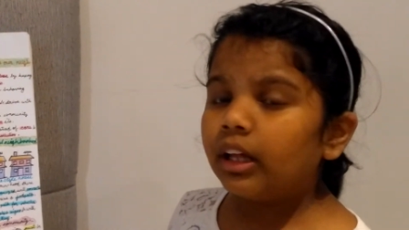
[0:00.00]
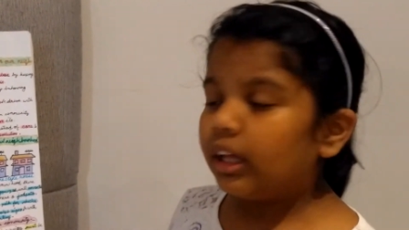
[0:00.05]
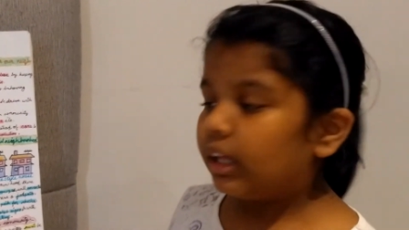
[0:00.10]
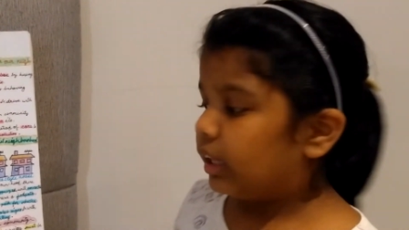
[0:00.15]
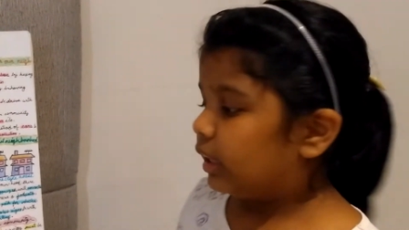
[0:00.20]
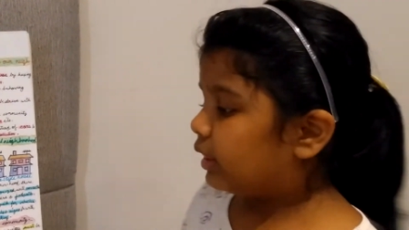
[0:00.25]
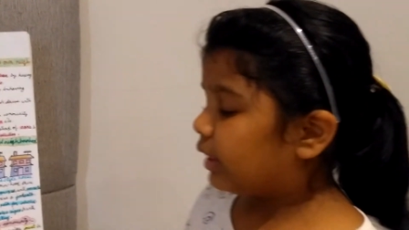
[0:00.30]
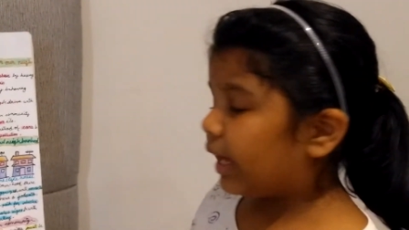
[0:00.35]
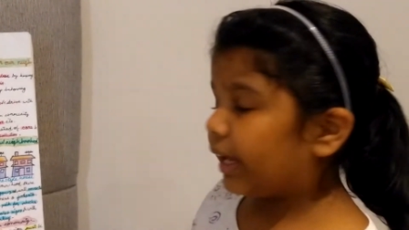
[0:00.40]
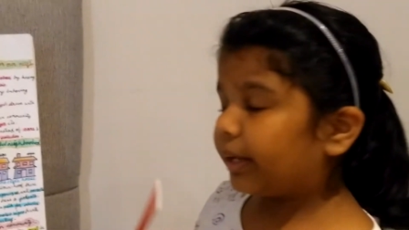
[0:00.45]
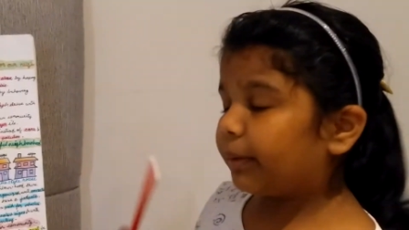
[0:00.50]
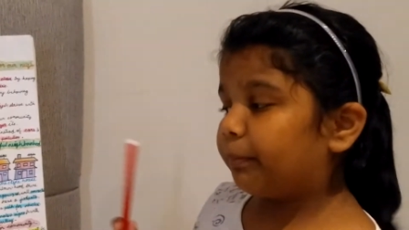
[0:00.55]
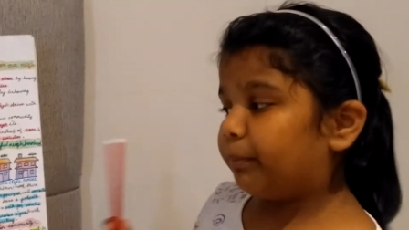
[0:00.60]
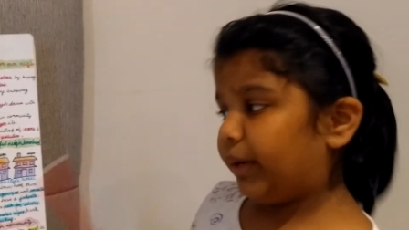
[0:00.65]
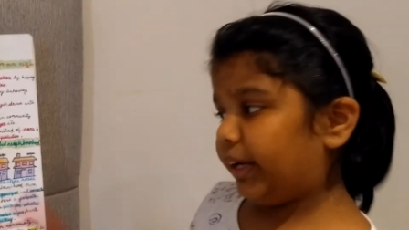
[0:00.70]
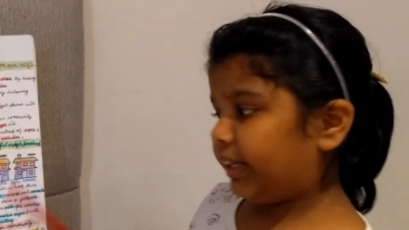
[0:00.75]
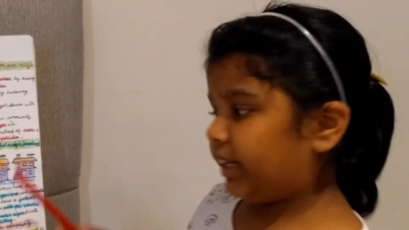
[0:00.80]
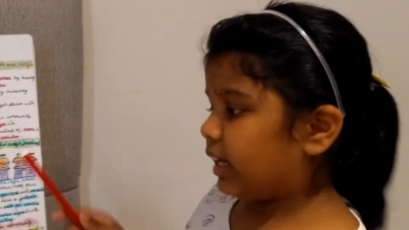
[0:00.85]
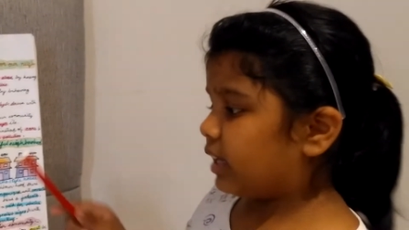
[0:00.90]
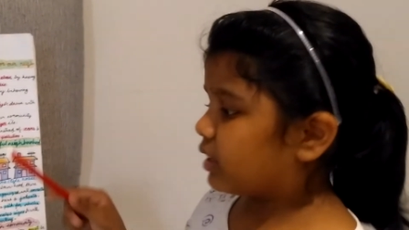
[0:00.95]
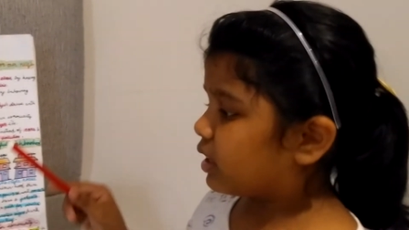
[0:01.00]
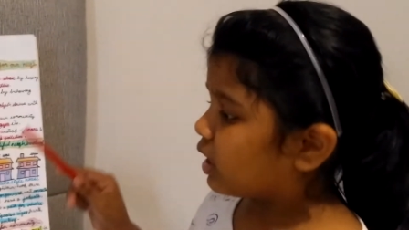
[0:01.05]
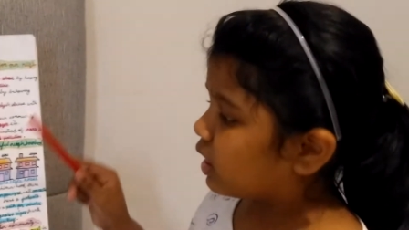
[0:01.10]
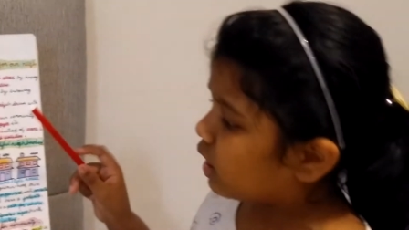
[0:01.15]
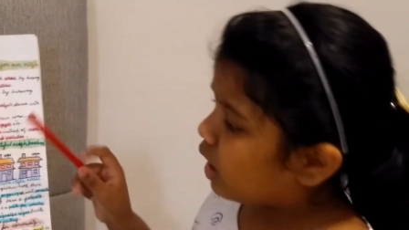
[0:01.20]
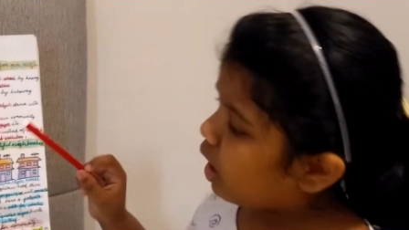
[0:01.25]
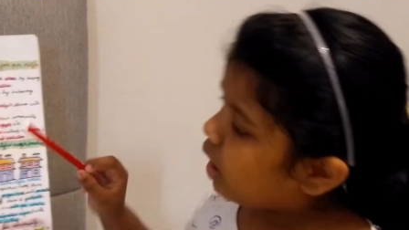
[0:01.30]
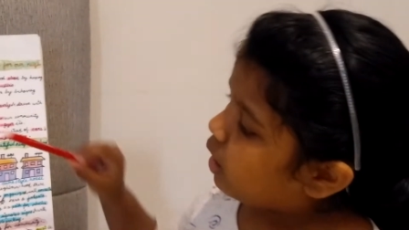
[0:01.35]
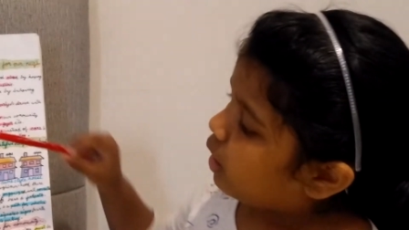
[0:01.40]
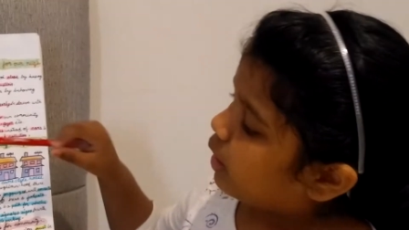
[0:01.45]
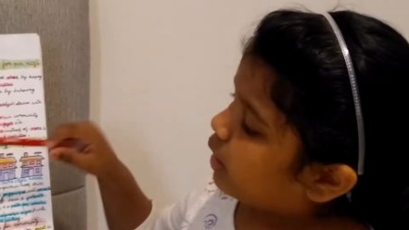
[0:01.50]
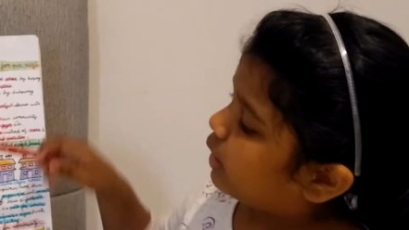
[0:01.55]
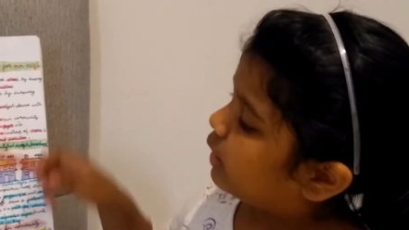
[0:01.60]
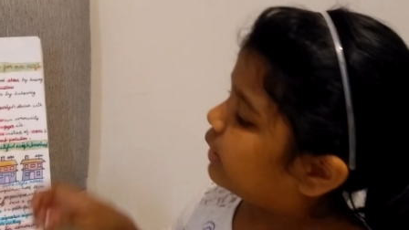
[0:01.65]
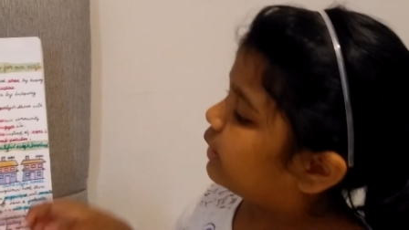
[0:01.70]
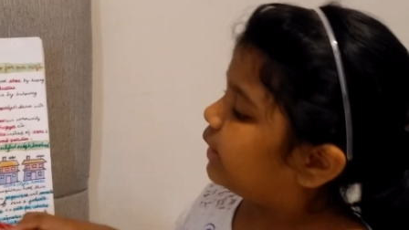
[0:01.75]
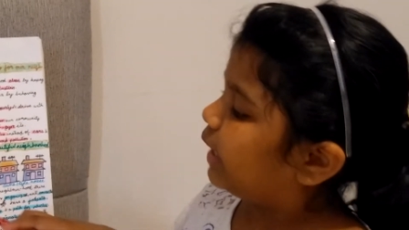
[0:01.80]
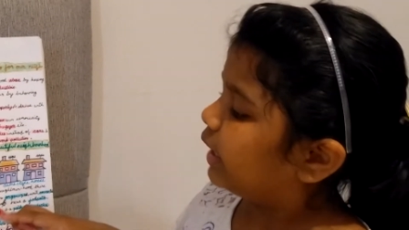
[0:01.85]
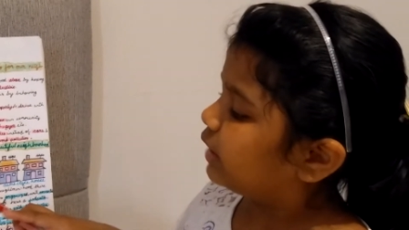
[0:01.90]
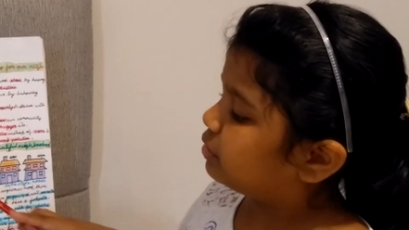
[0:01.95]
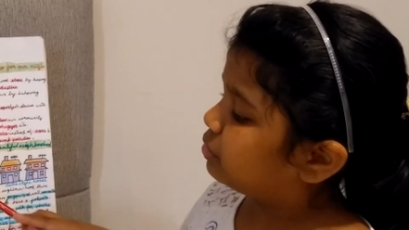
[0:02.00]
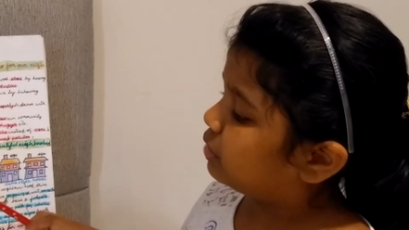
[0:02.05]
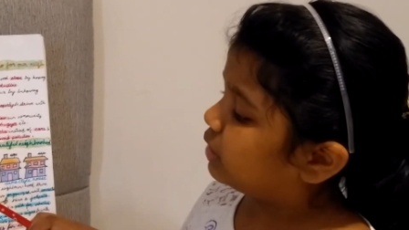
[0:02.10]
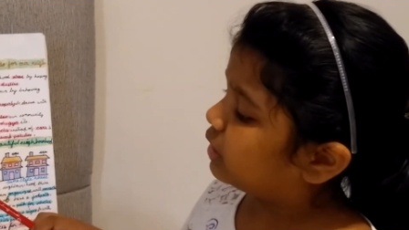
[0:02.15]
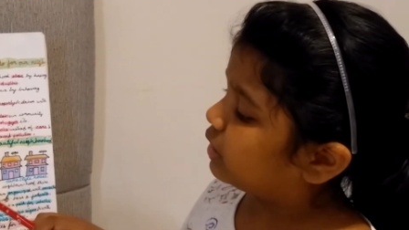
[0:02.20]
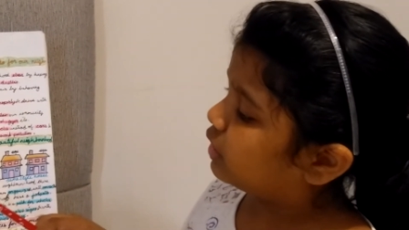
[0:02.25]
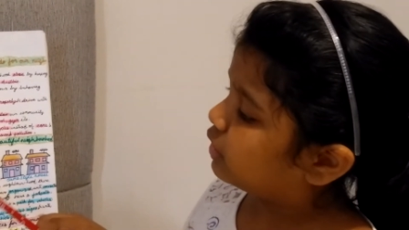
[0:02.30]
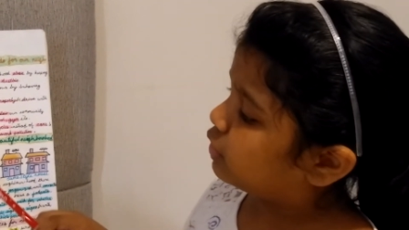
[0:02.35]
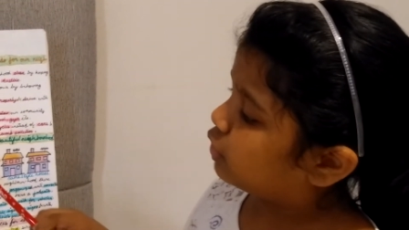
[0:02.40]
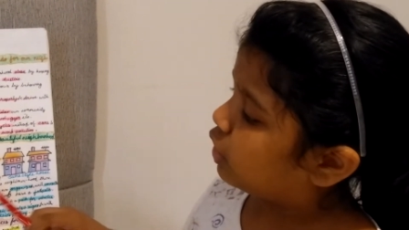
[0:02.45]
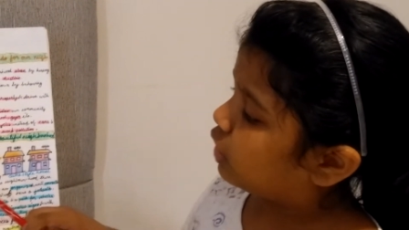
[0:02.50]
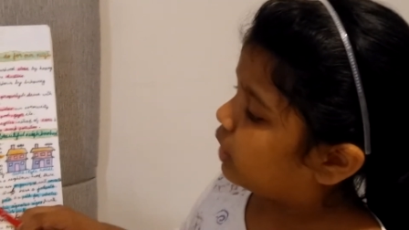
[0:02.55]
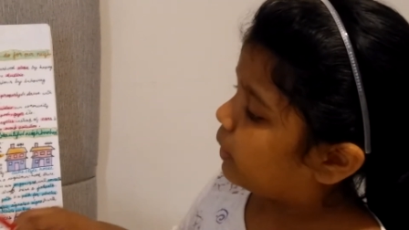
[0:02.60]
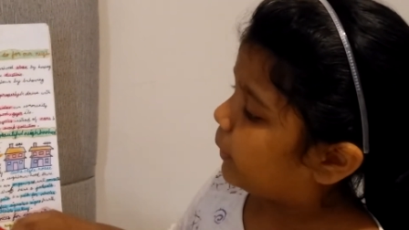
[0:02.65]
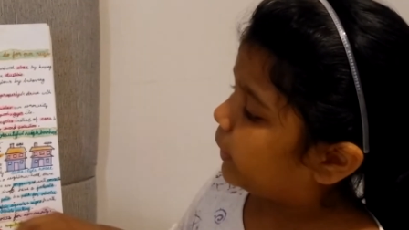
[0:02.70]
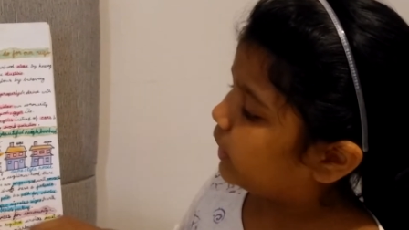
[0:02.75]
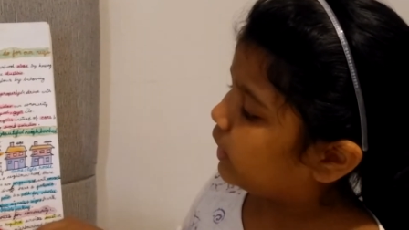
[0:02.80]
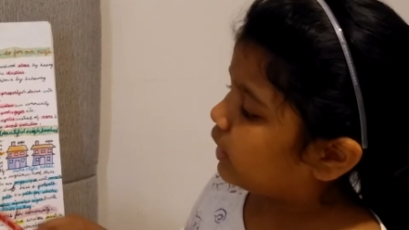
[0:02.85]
like breaking the law. Next we will talk about